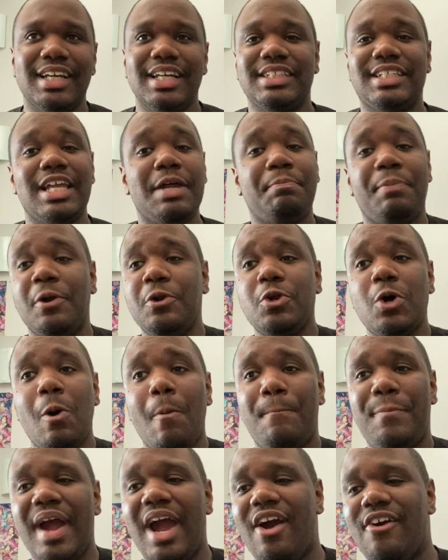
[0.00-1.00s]
They didn't put
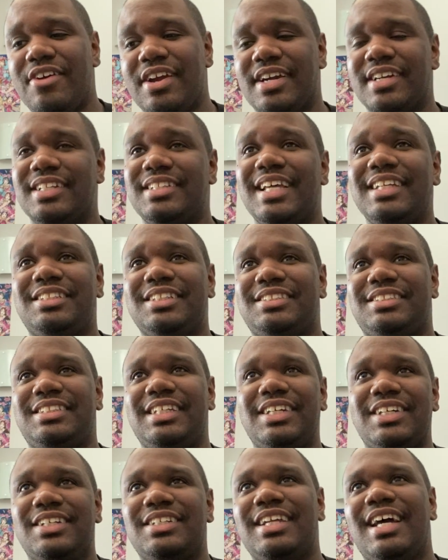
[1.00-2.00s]
no barrier. They just
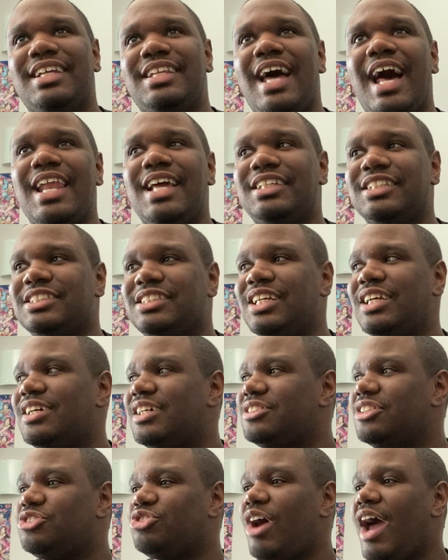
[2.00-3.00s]
see her, now they just see her
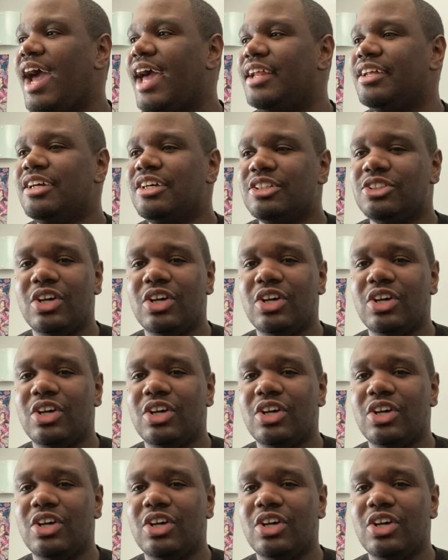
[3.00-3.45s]
as a dragon.